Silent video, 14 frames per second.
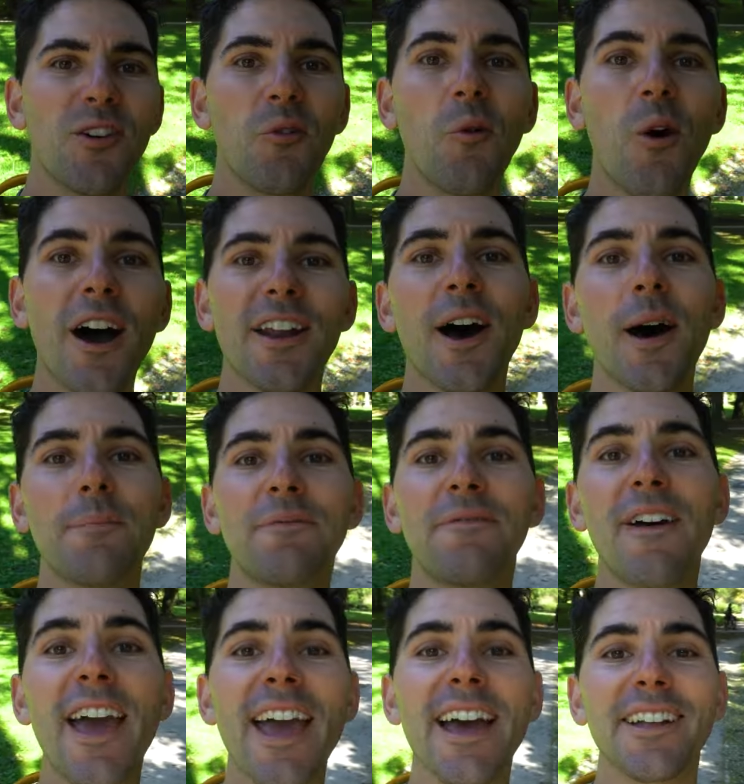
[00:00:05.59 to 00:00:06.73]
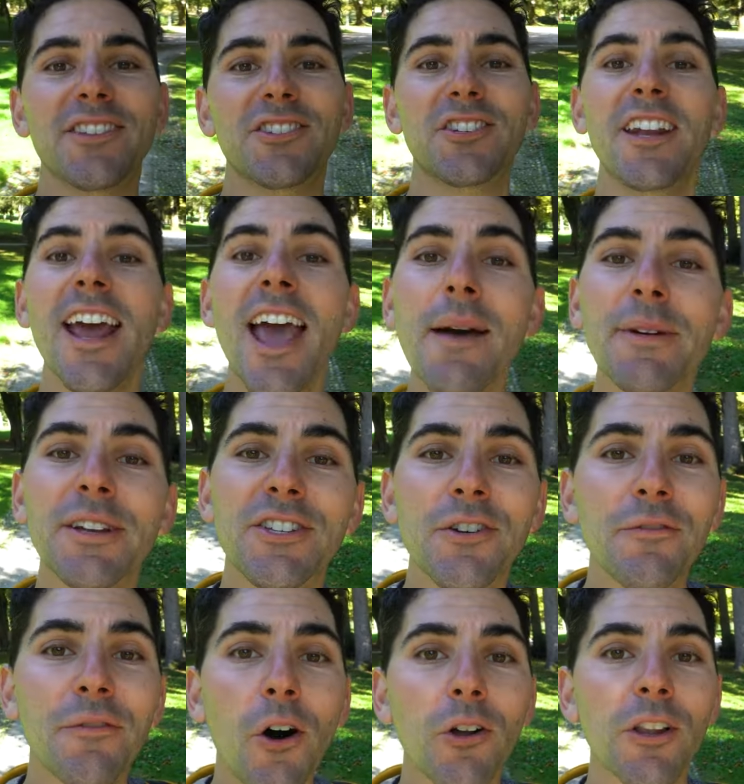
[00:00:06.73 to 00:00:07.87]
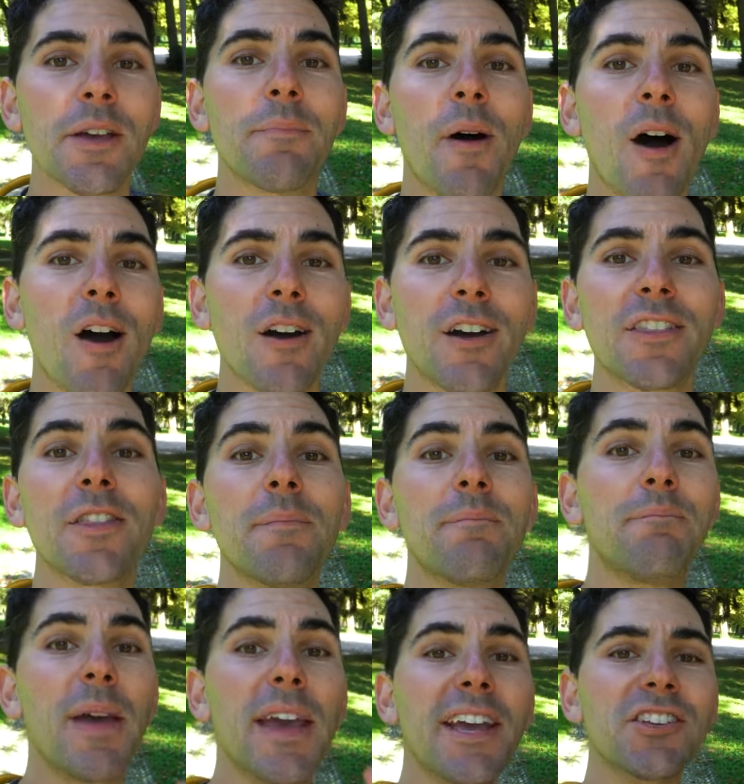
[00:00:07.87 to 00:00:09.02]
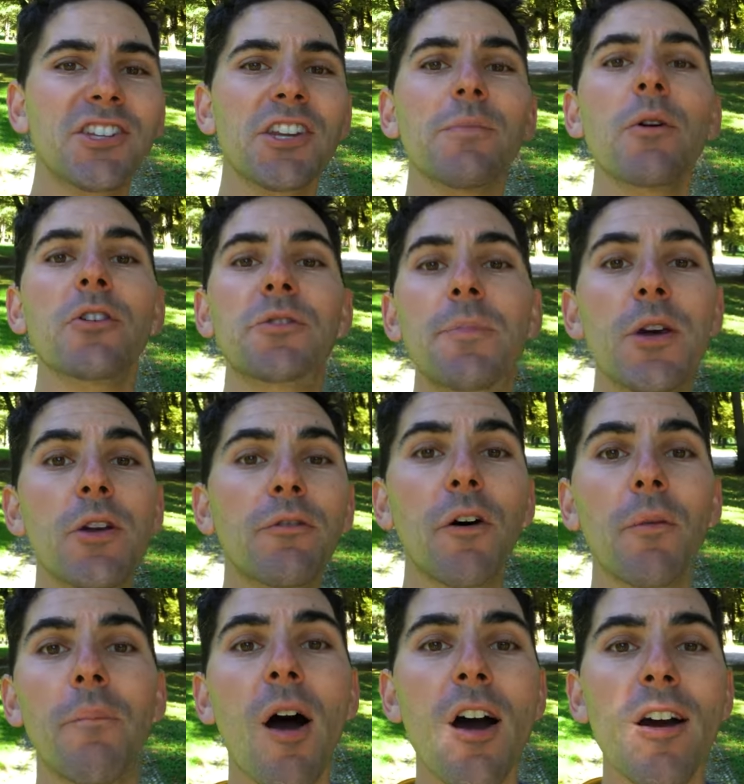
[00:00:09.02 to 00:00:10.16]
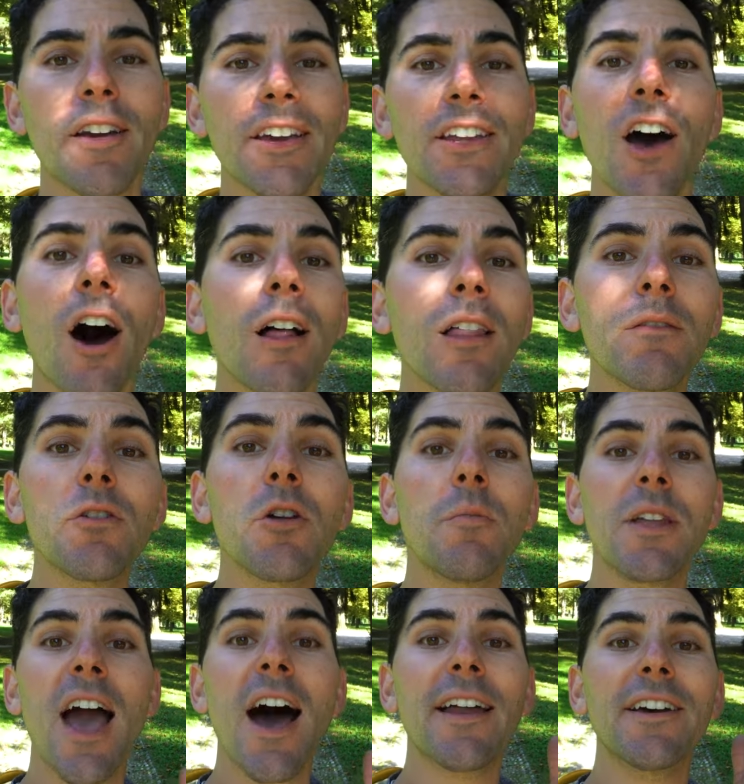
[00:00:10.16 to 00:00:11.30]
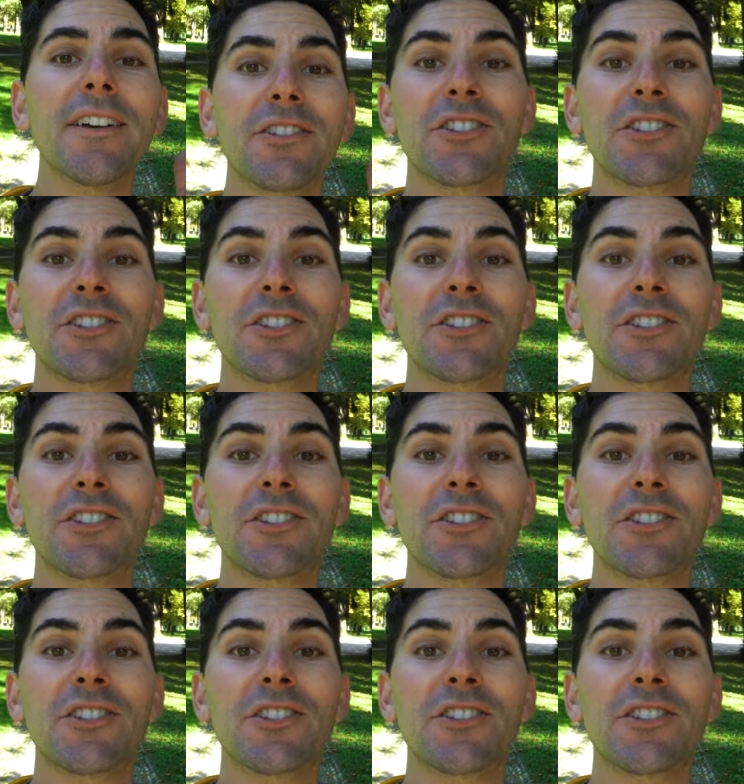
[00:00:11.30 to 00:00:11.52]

What up fans? Today I'm in Tivoli Park, the biggest and most beautiful park in all of Ljubljana,